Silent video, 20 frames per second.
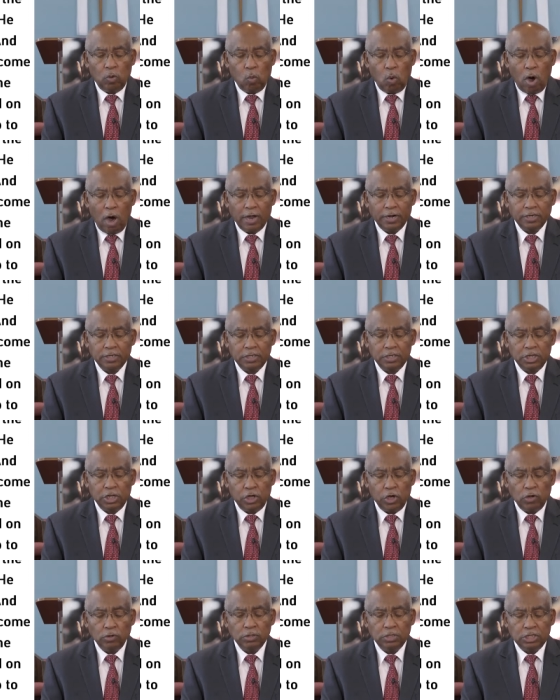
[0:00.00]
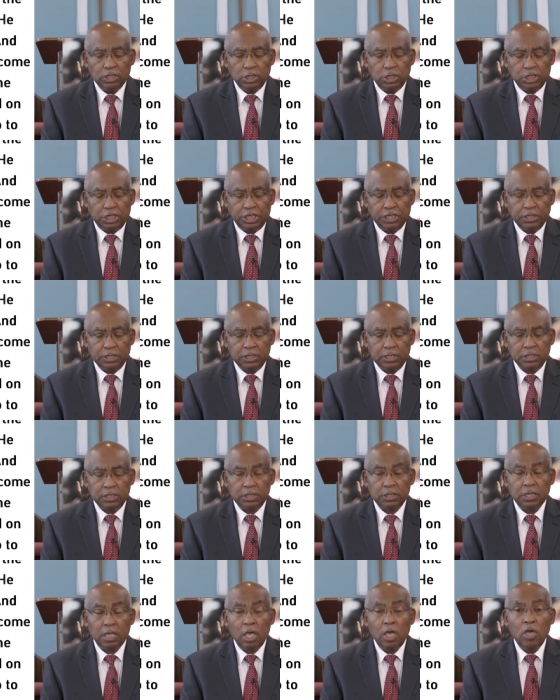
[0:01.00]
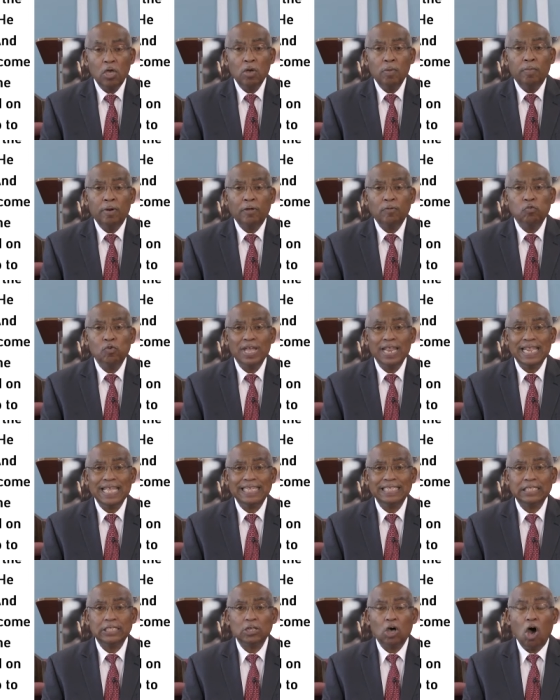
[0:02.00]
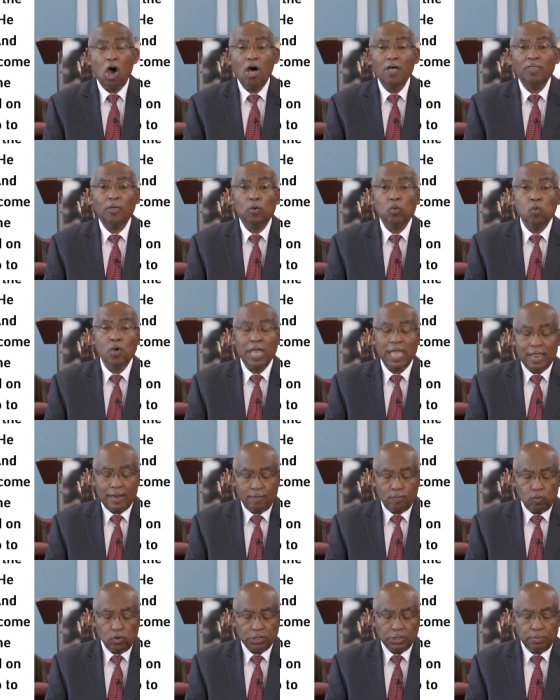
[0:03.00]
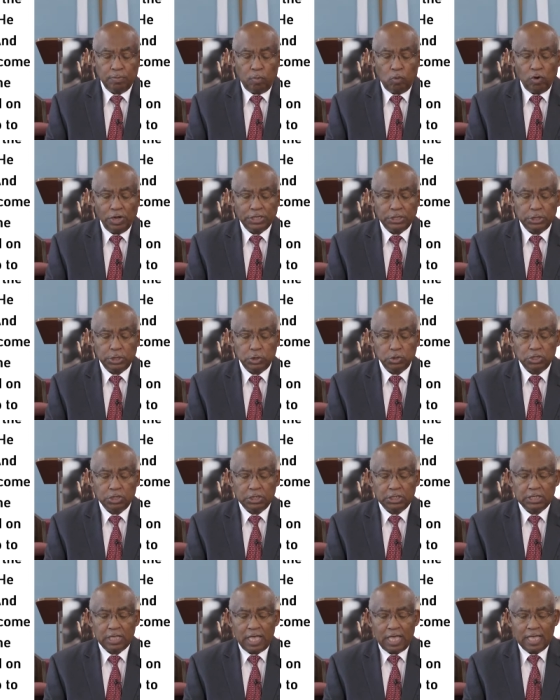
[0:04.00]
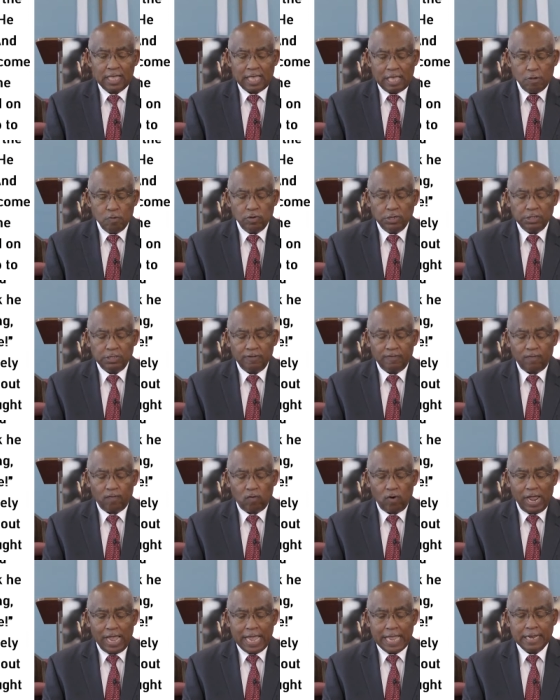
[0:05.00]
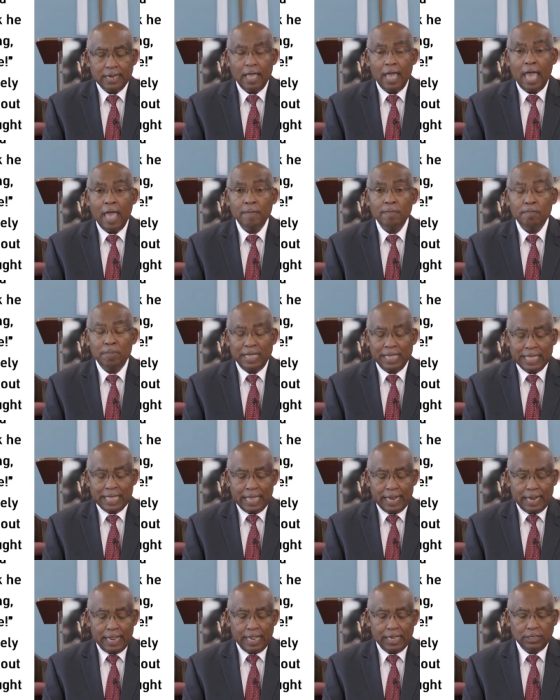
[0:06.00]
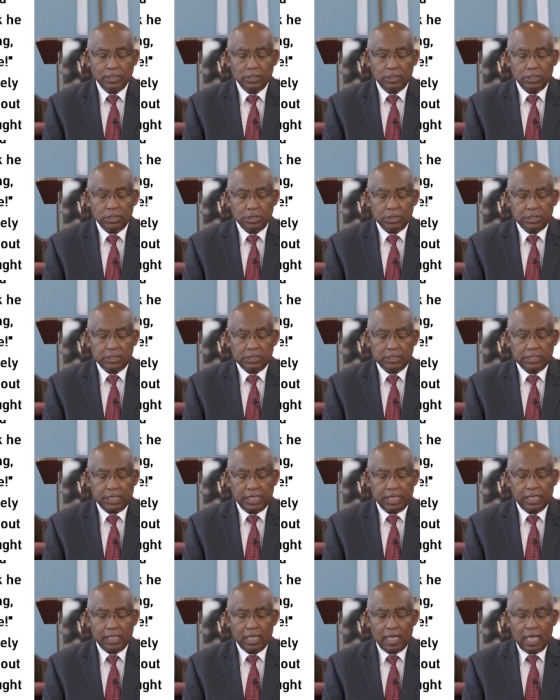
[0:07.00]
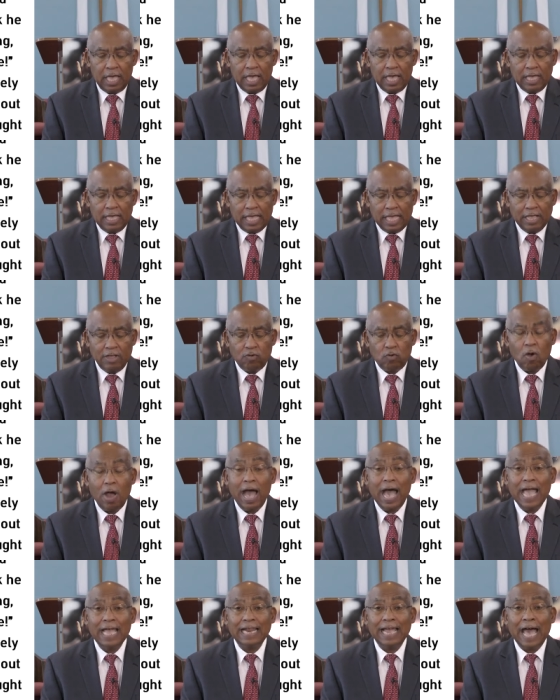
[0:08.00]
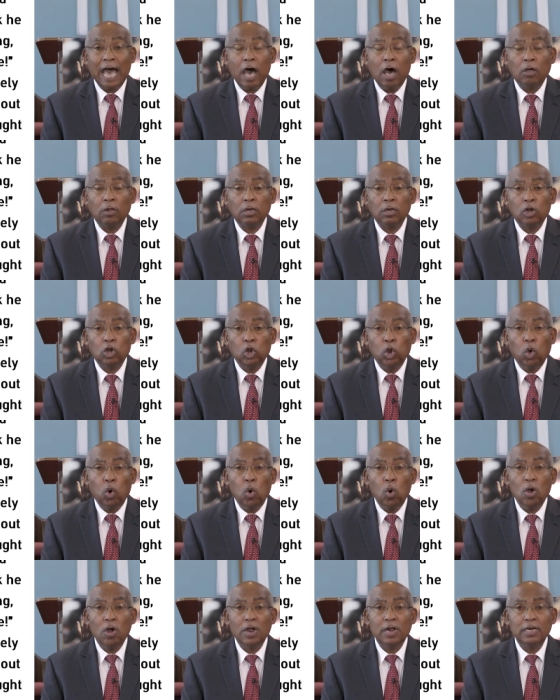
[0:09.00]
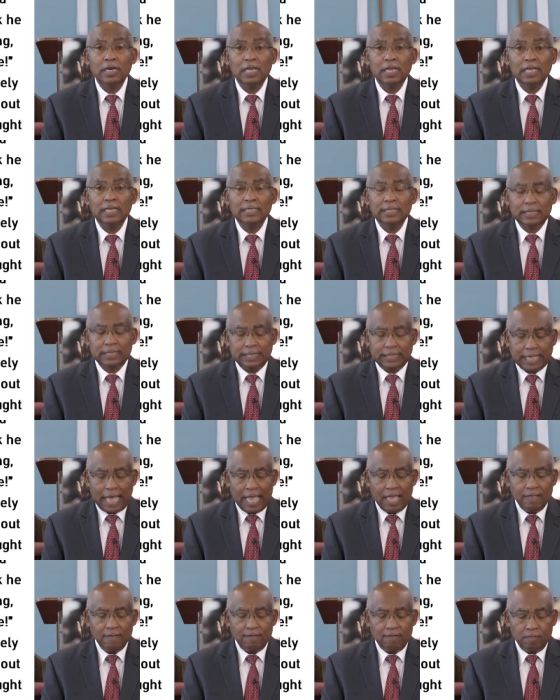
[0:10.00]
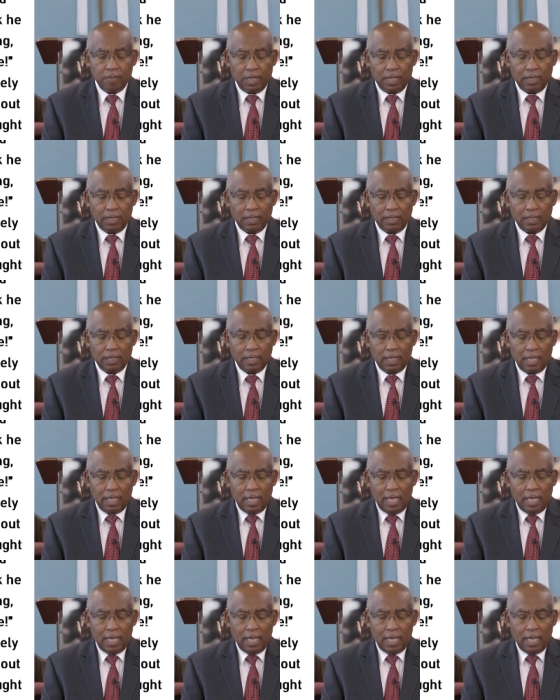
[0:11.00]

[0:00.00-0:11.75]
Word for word: on the water to go to Jesus. But when he saw the wind was boisterous, he was afraid and beginning to sink, he cried out, Lord, save me.